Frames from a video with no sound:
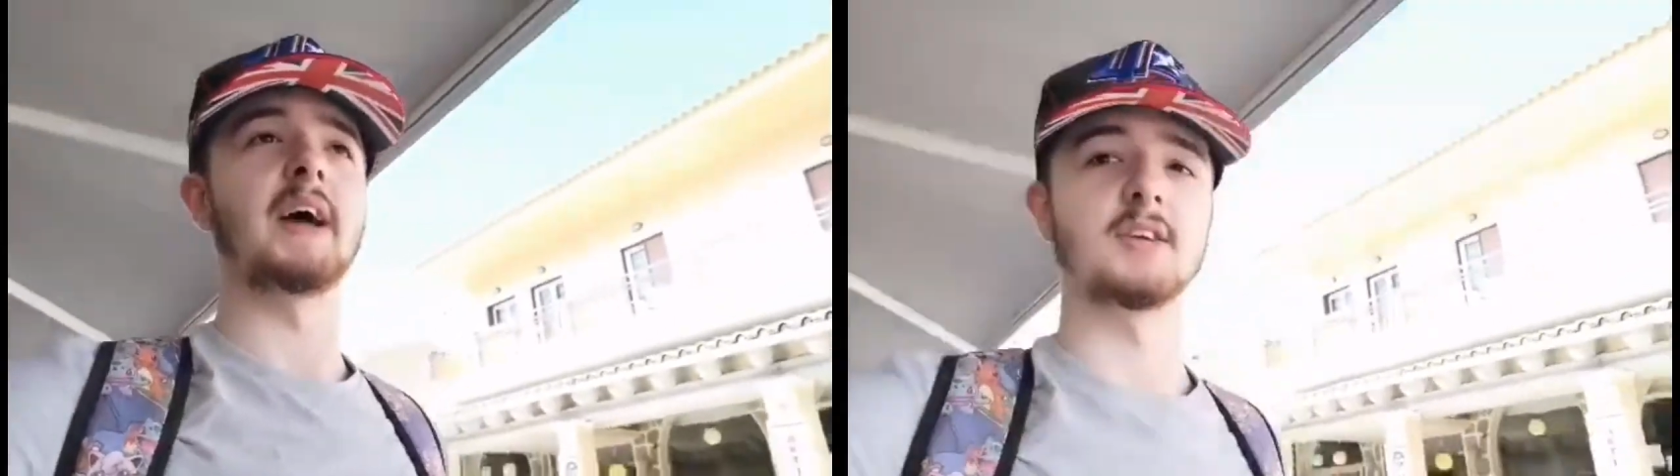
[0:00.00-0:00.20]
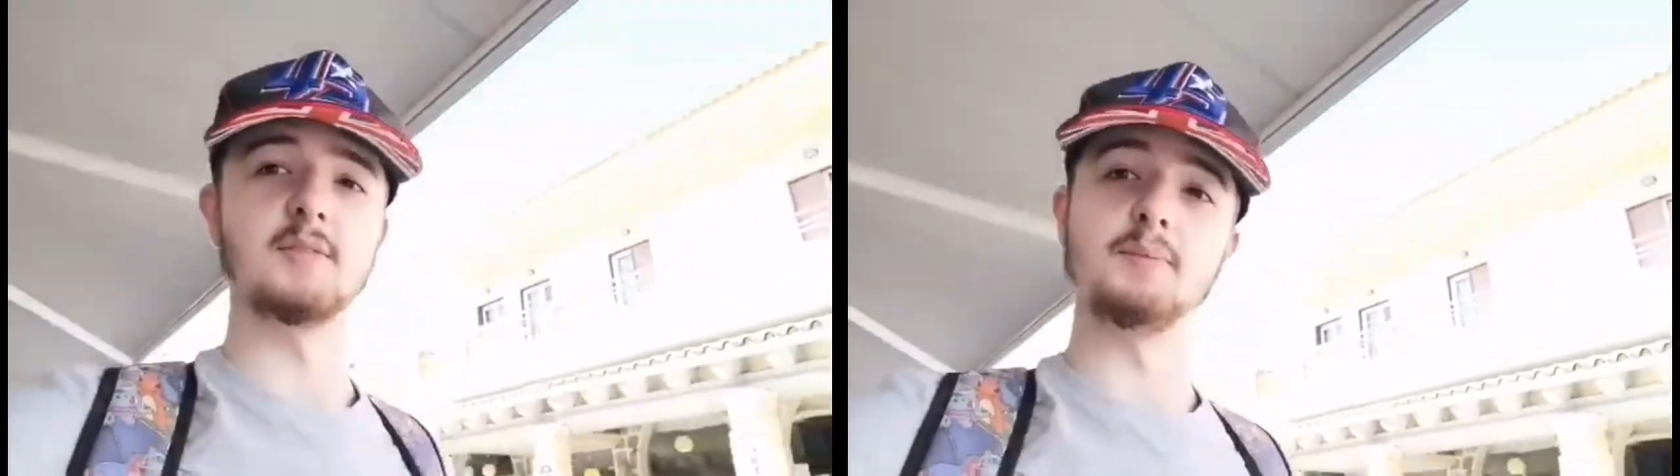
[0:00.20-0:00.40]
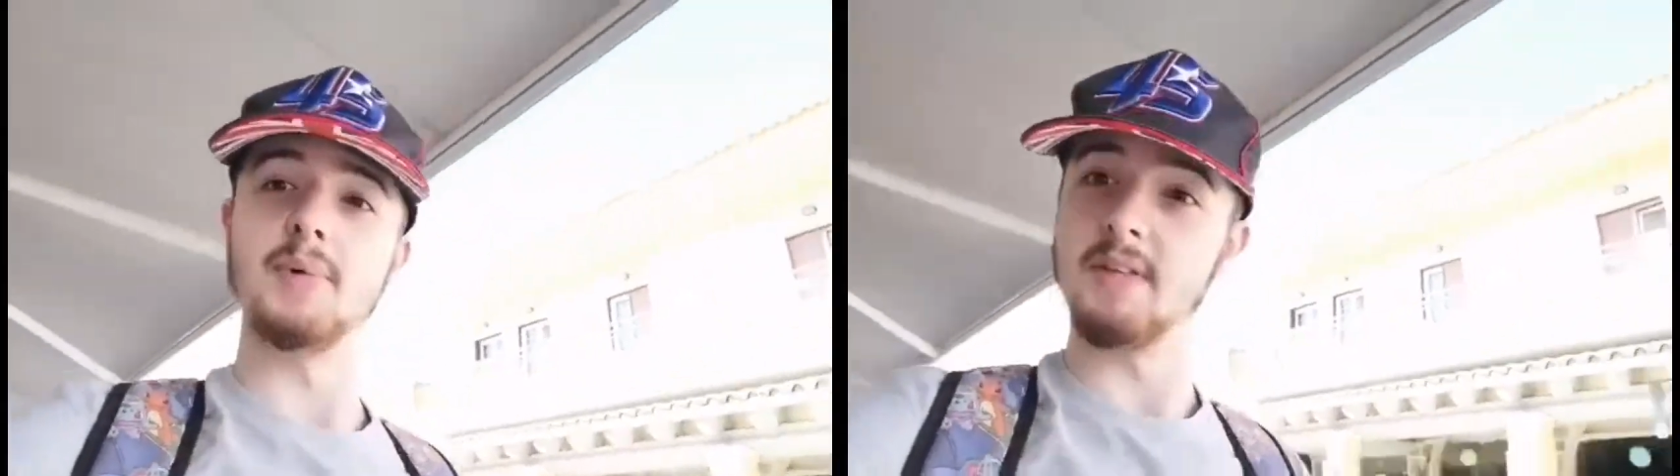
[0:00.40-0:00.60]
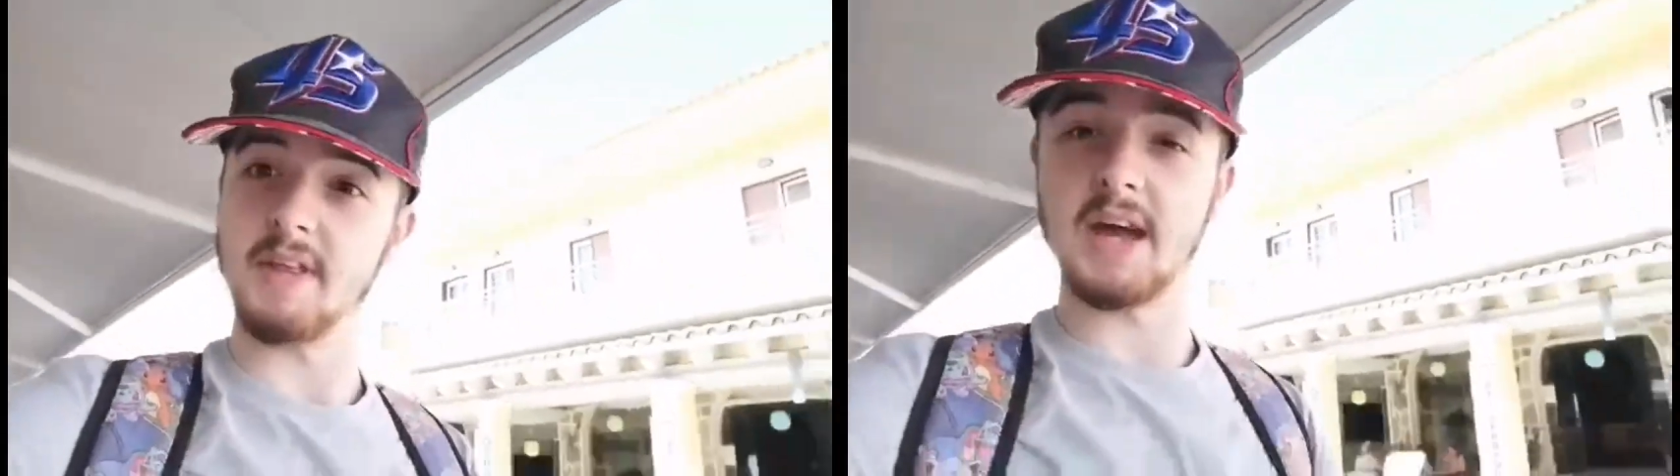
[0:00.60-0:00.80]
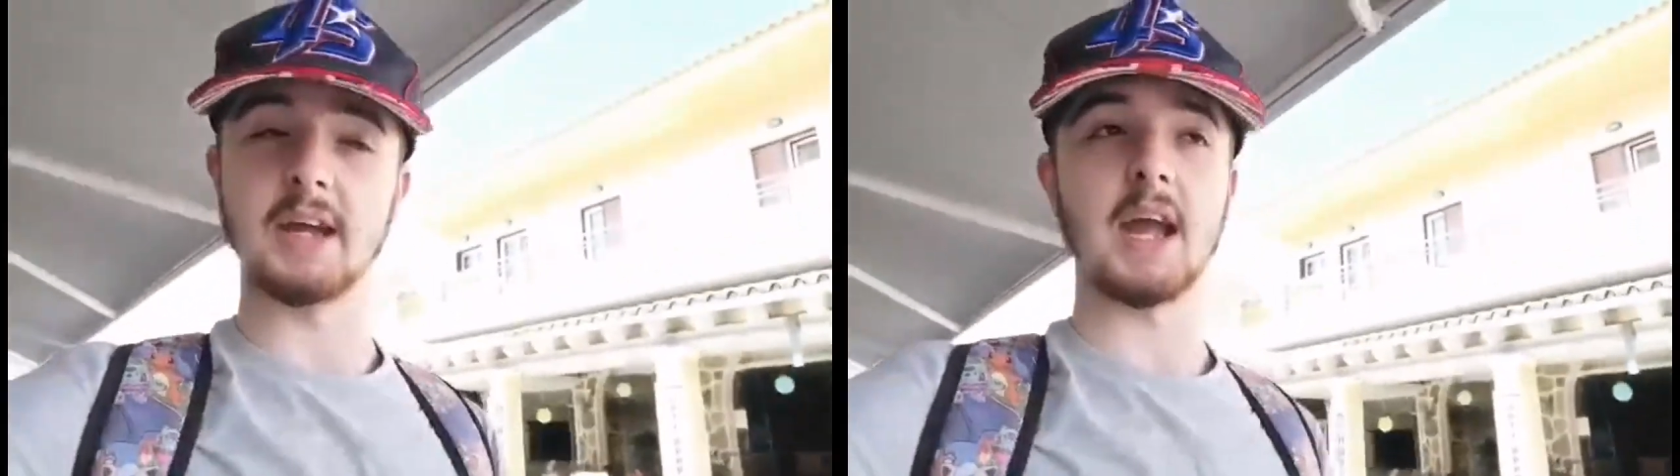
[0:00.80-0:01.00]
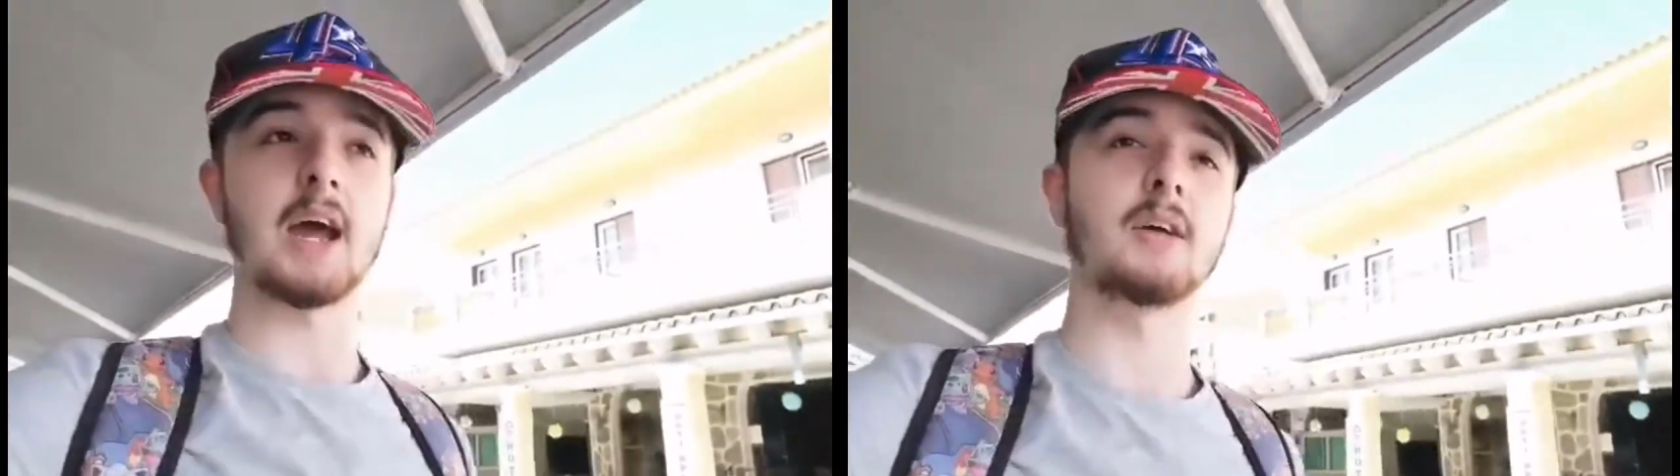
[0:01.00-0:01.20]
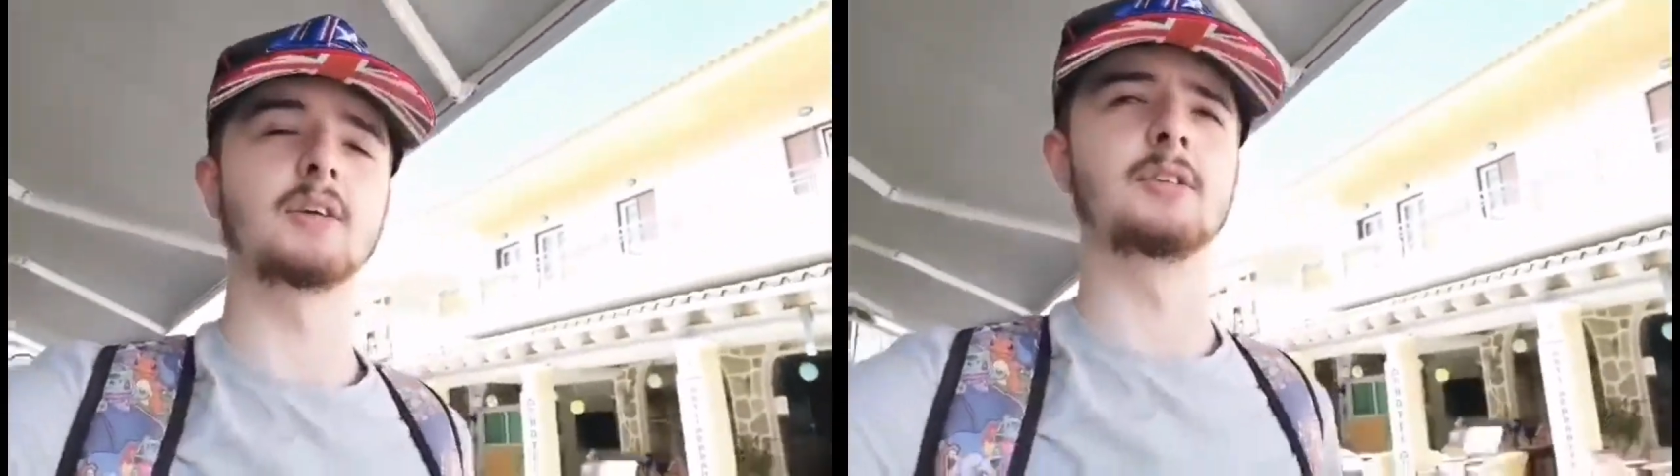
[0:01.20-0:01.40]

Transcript: because I haven't been there yet,